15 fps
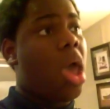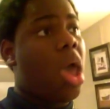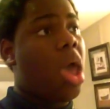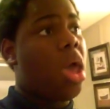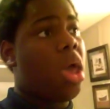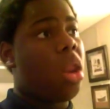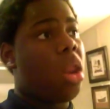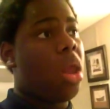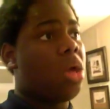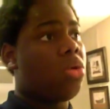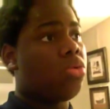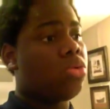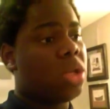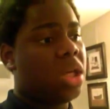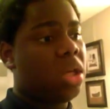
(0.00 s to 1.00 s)
And it
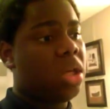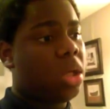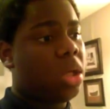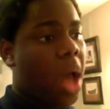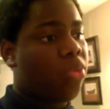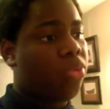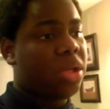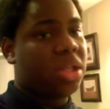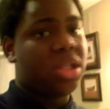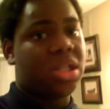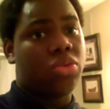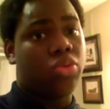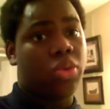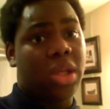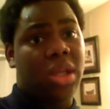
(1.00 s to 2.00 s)
was, he, I really
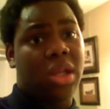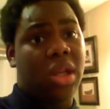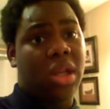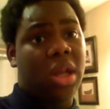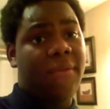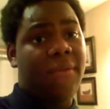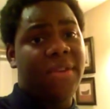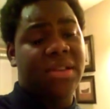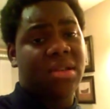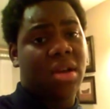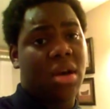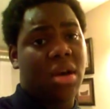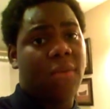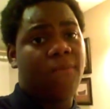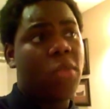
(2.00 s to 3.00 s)
just really love this
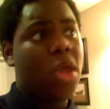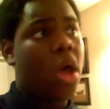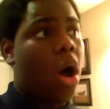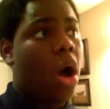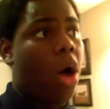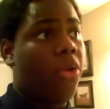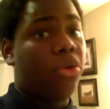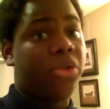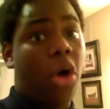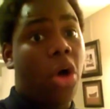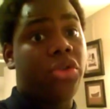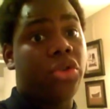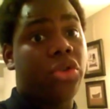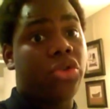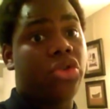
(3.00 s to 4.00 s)
song. Although it's
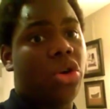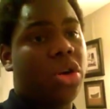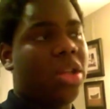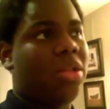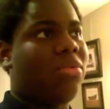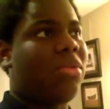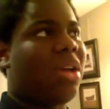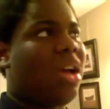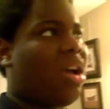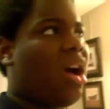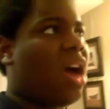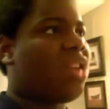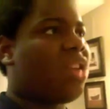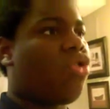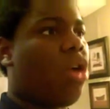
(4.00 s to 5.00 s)
also shown in the
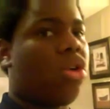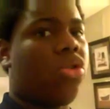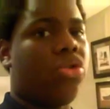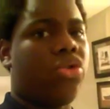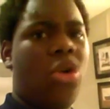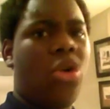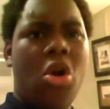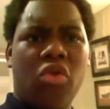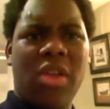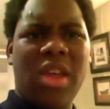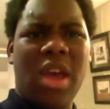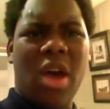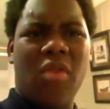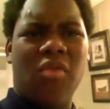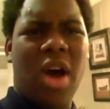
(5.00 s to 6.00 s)
Kakashi Chronicles.
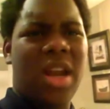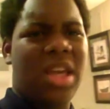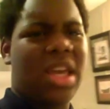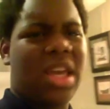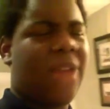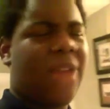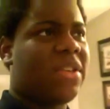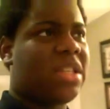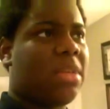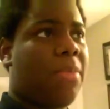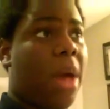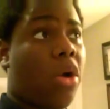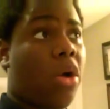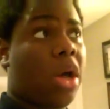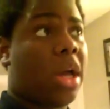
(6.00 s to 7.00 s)
Really ironic if it's
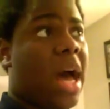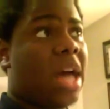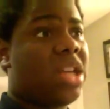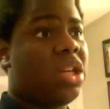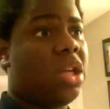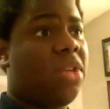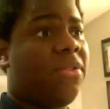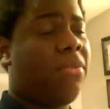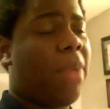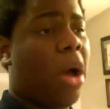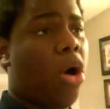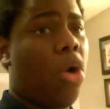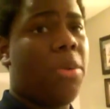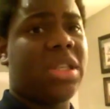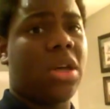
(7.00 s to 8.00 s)
about Kakashi, if it's
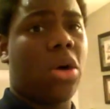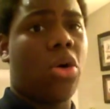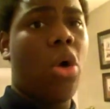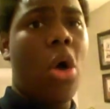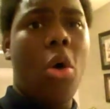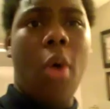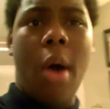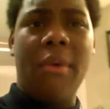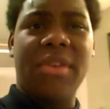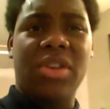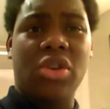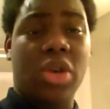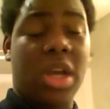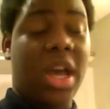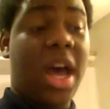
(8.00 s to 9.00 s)
about Obito, all the
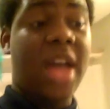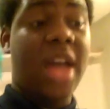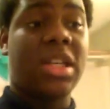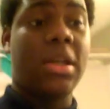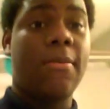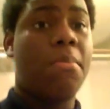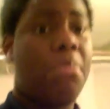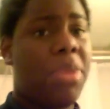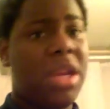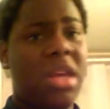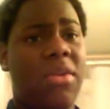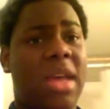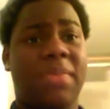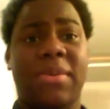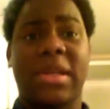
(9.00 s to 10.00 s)
show Kakashi. But
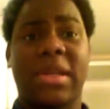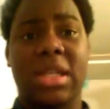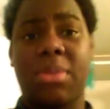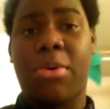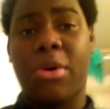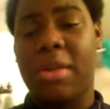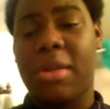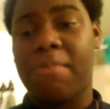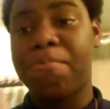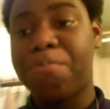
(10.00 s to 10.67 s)
anyway, that's not the point.